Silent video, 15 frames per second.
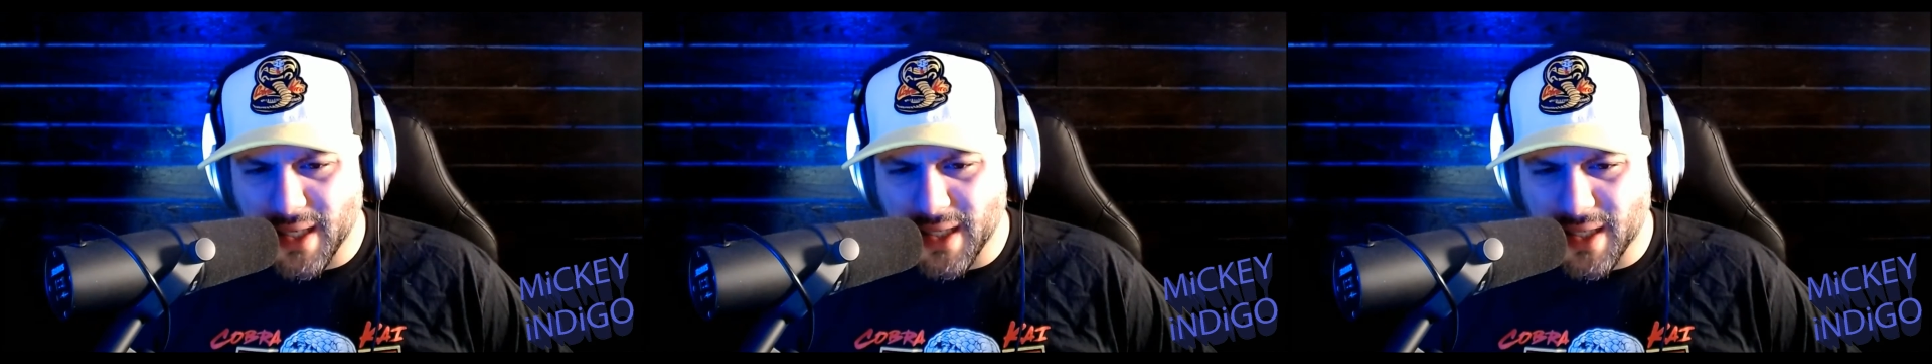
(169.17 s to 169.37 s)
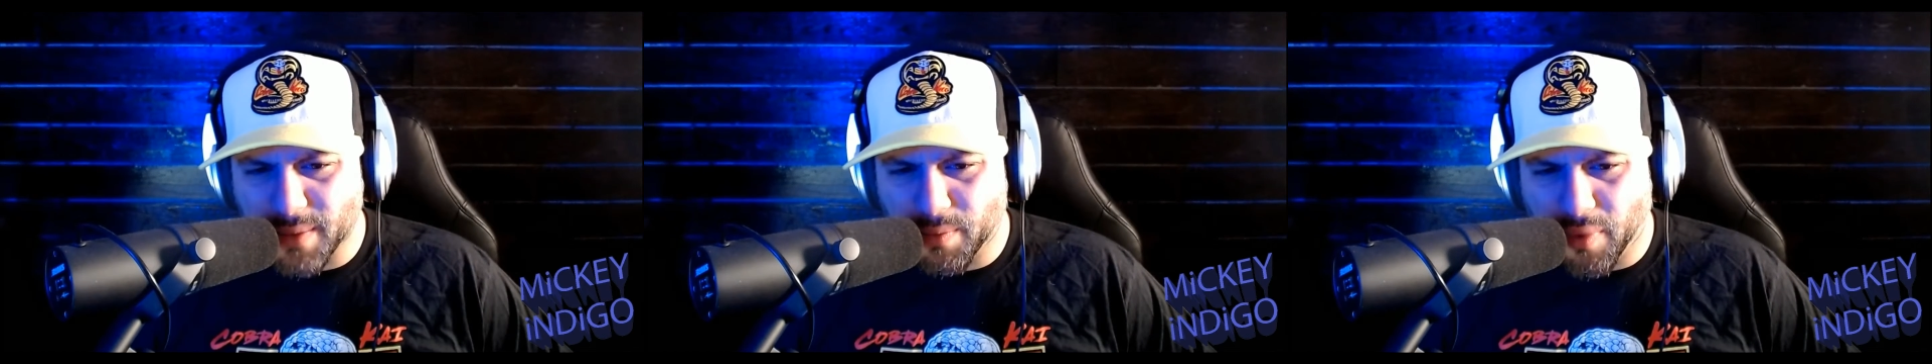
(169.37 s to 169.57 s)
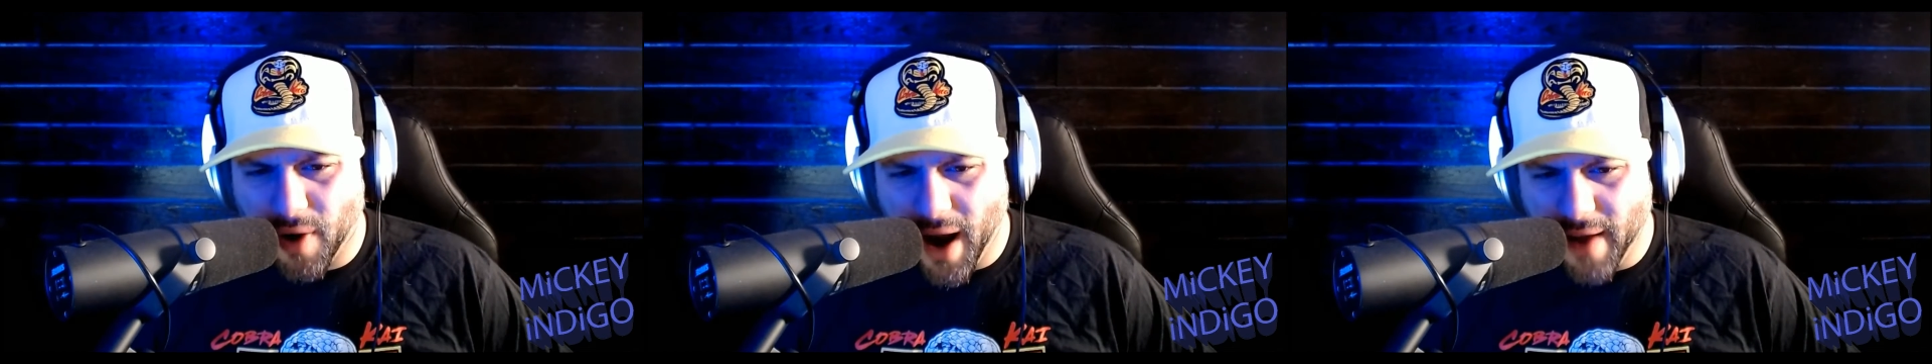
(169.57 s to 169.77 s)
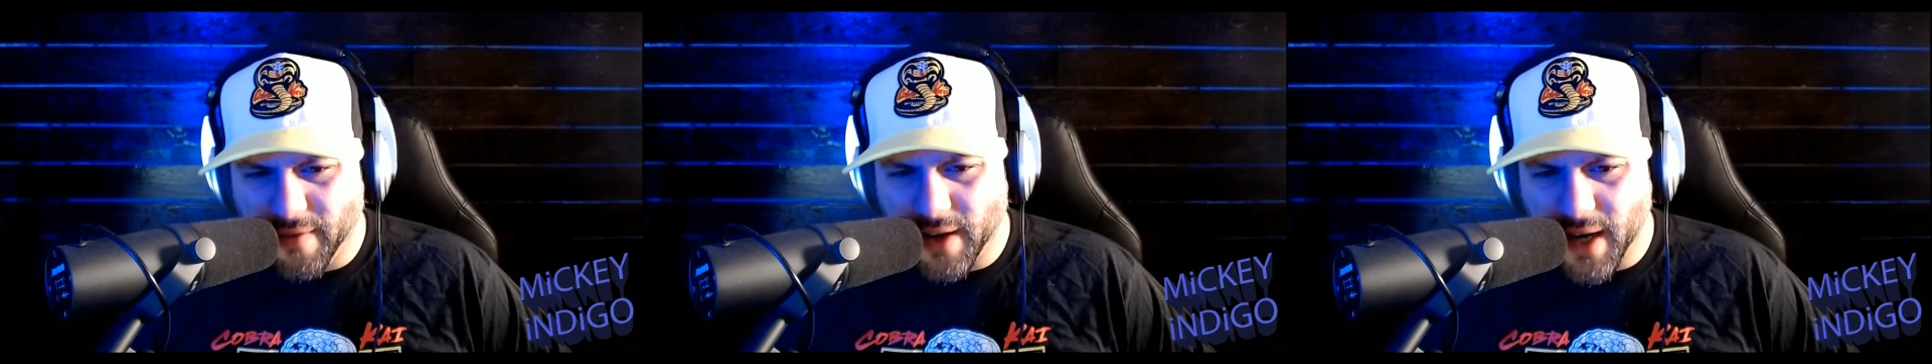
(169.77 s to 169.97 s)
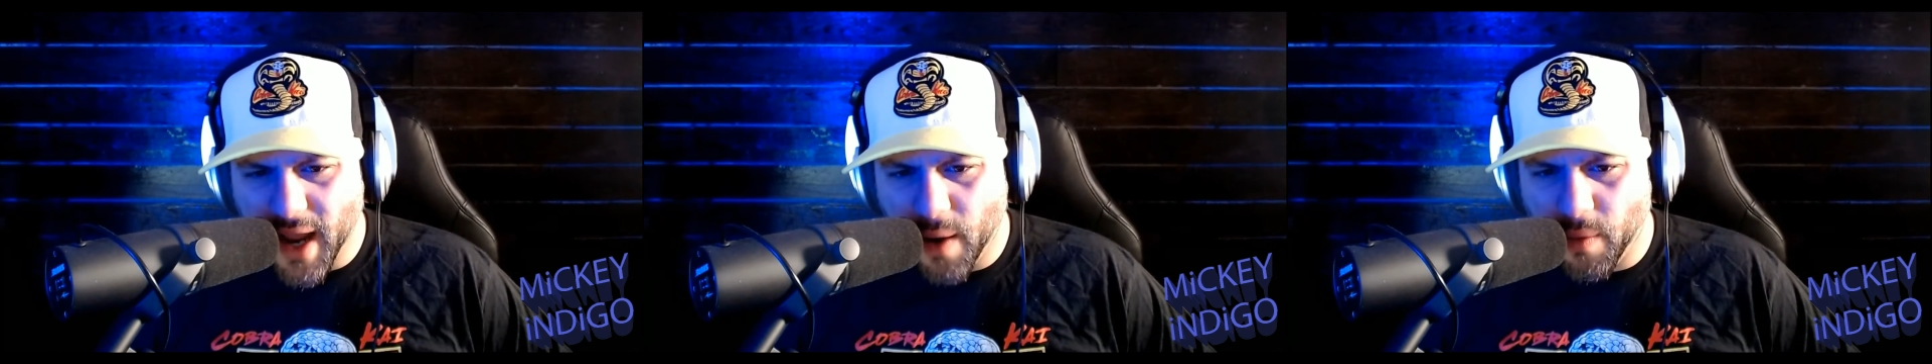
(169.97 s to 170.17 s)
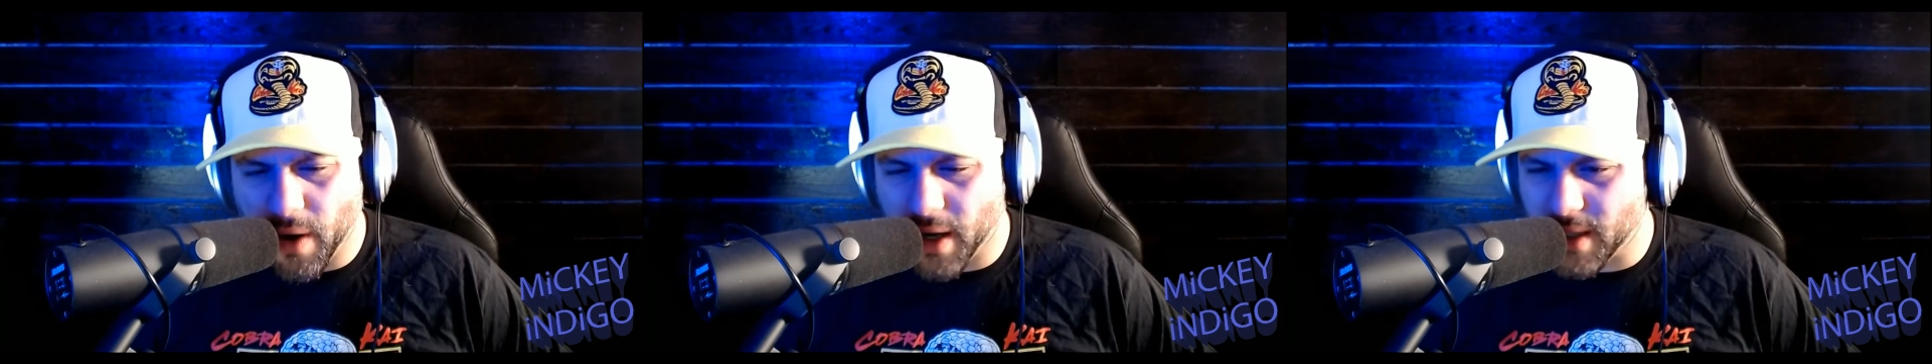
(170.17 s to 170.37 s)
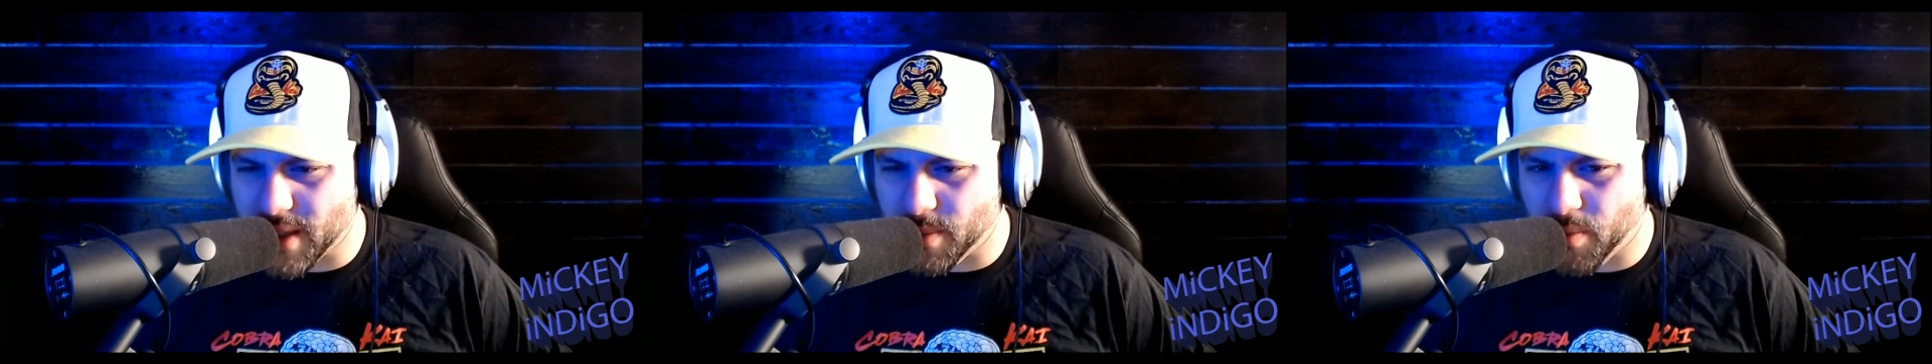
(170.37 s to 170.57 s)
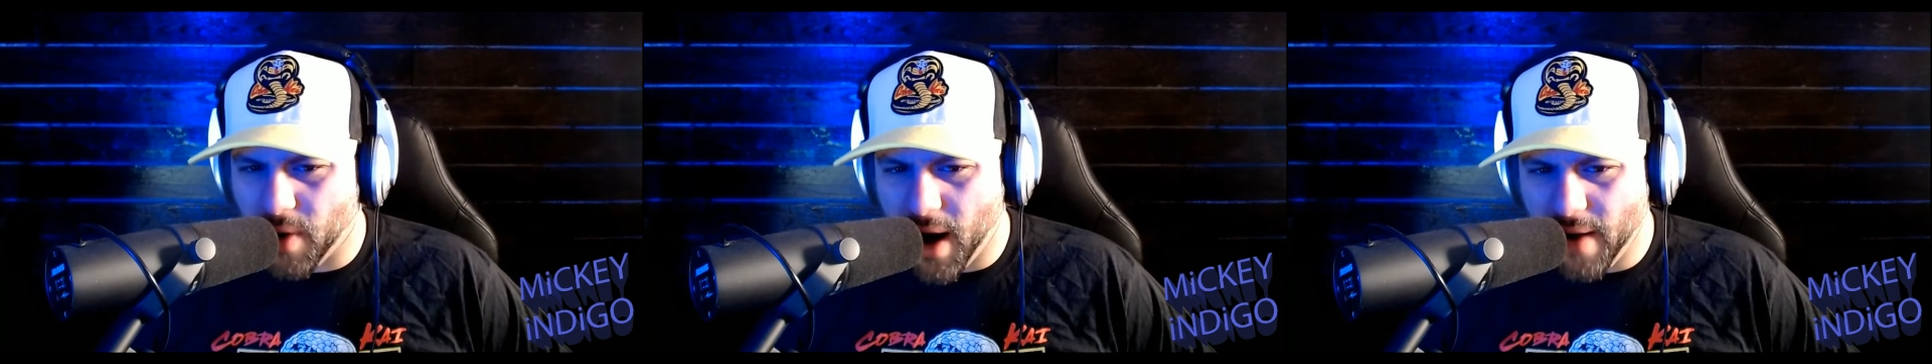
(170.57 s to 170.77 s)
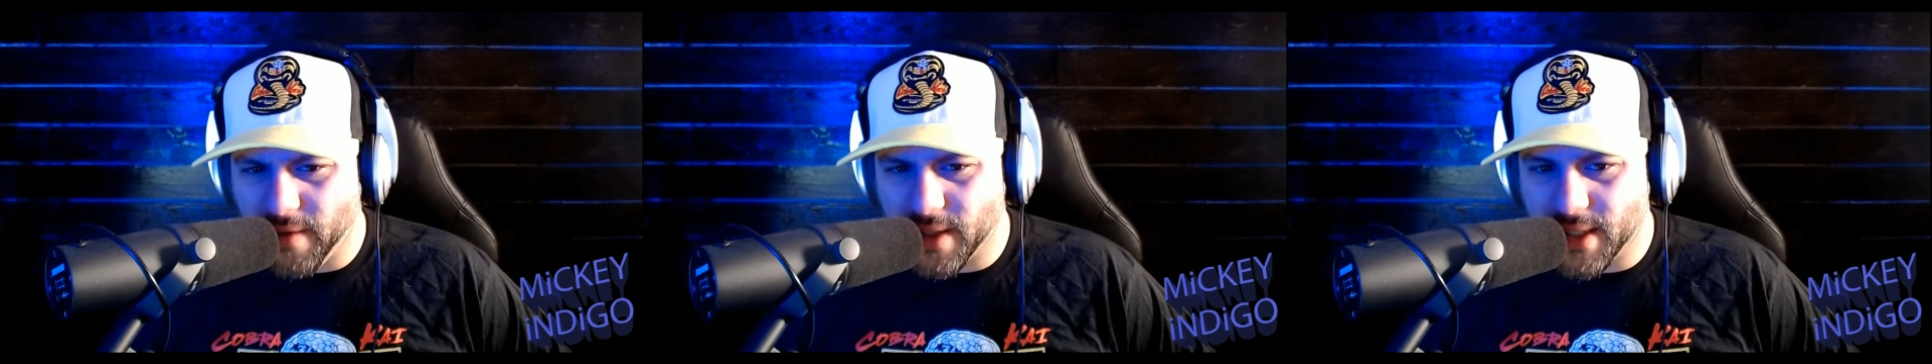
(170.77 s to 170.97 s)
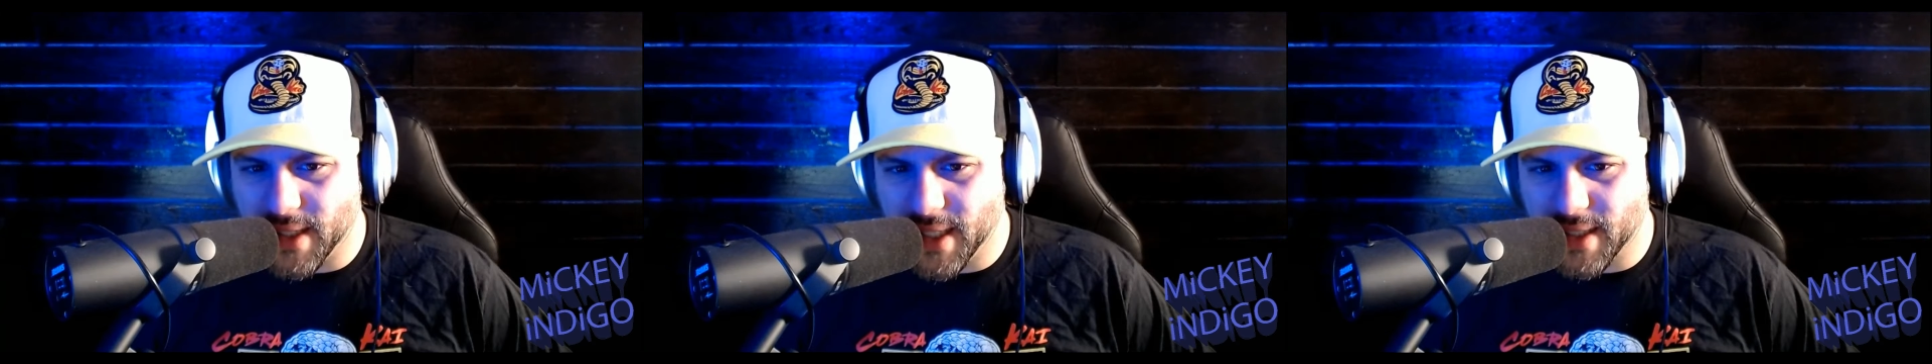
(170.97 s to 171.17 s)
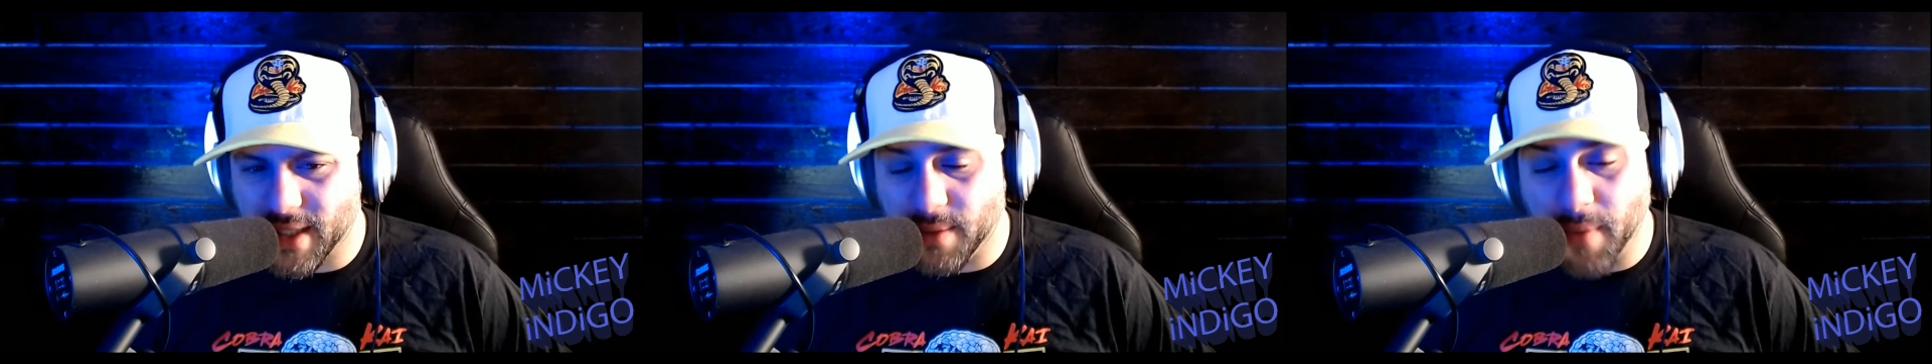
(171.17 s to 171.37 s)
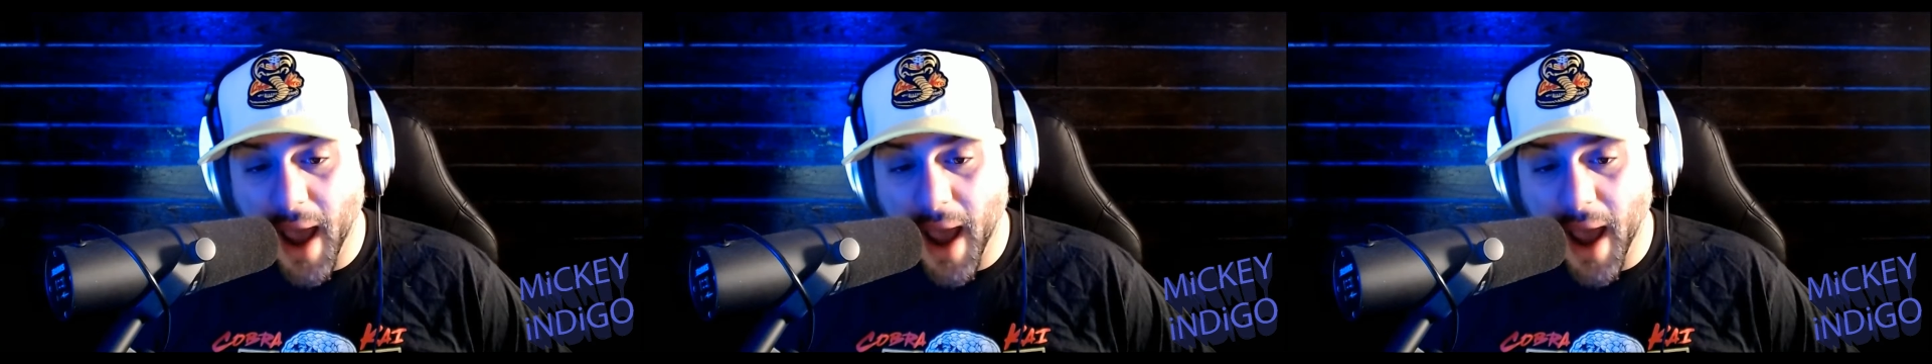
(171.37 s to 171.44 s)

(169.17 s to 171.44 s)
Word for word: it's a private network, it's a private system.